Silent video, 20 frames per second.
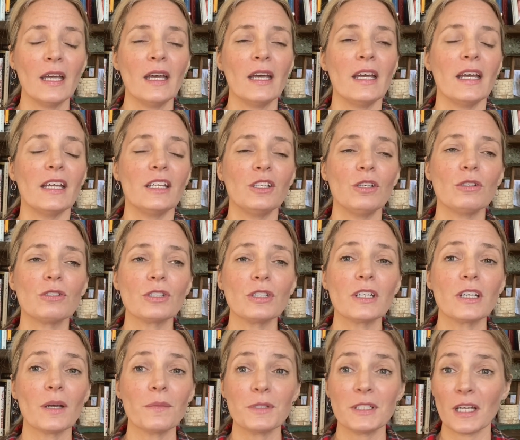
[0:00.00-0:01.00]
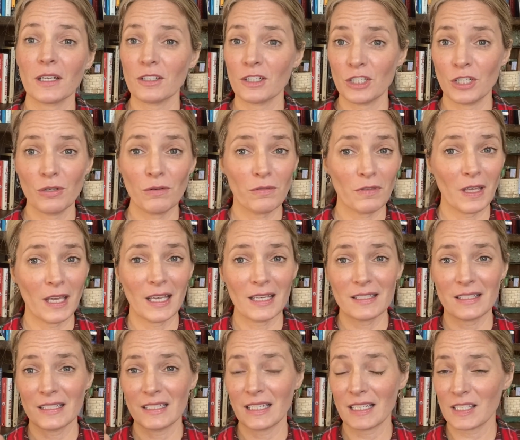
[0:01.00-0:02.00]
it usually comes down to two
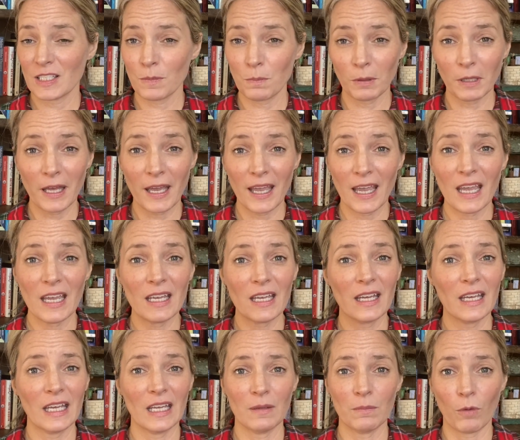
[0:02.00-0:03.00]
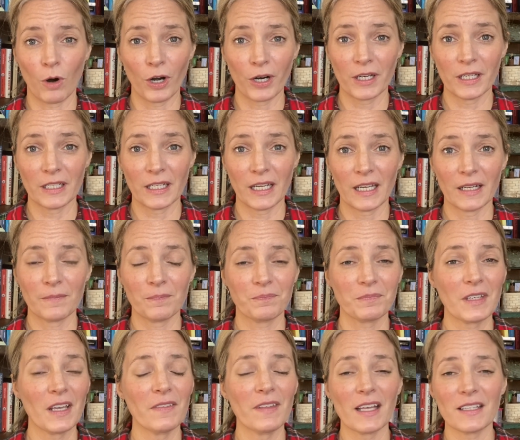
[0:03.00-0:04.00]
things: display and marketing.
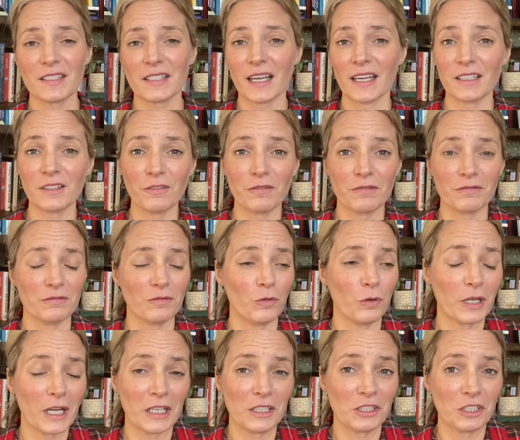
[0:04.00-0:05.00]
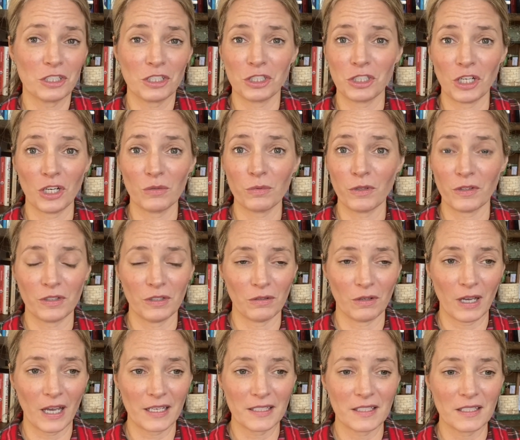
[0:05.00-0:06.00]
And that's kind of what I just shared with you
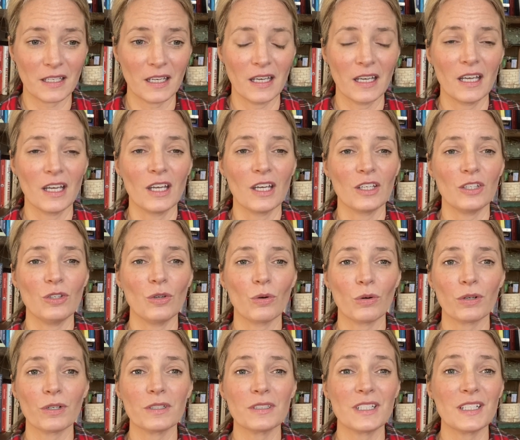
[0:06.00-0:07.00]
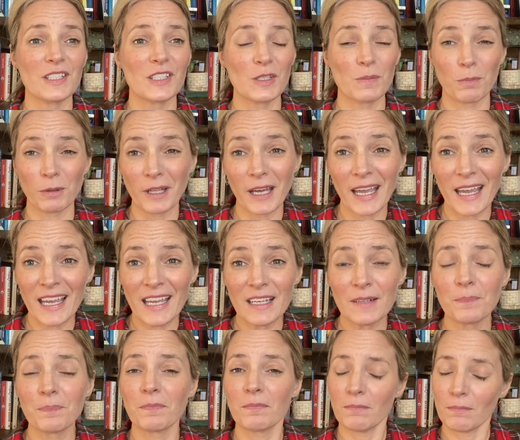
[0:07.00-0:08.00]
guys. Your
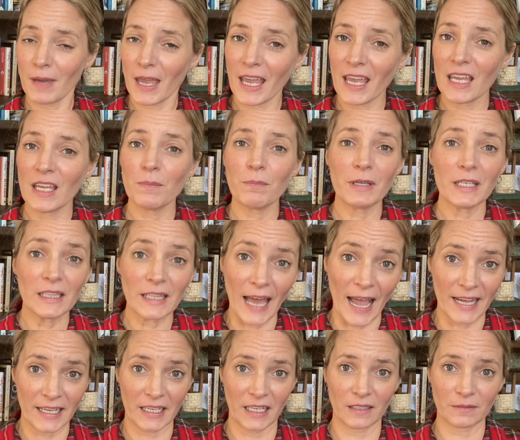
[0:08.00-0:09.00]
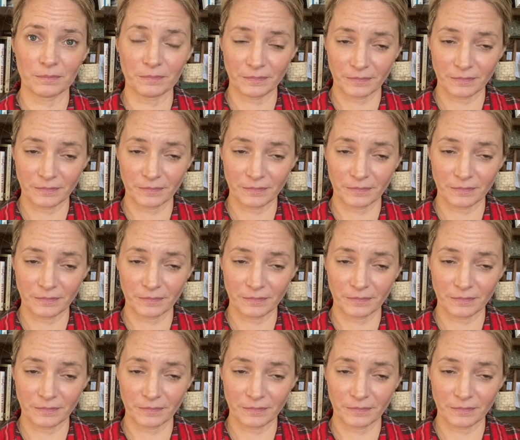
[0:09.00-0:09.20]
display may be lacking,